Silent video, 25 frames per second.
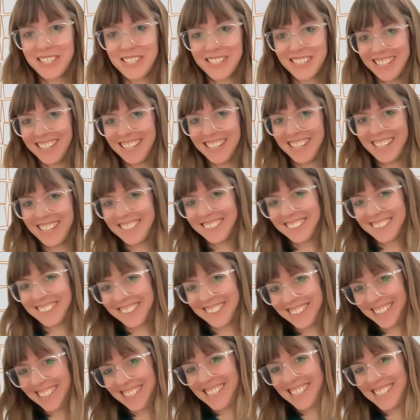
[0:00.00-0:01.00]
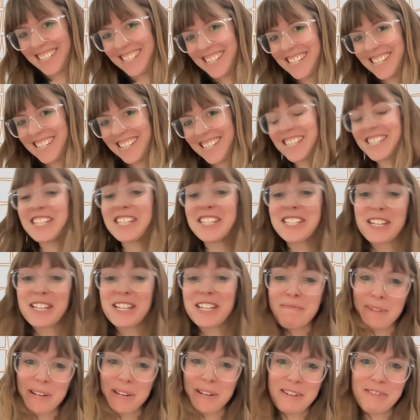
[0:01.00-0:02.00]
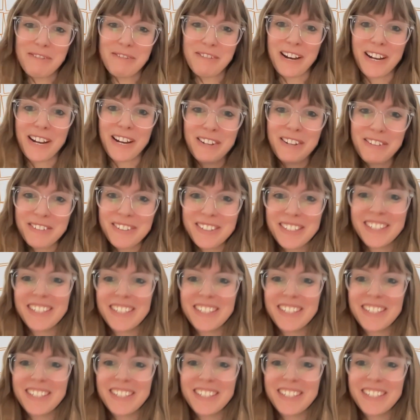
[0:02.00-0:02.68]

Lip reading: Is code. Yeah. This is in P5.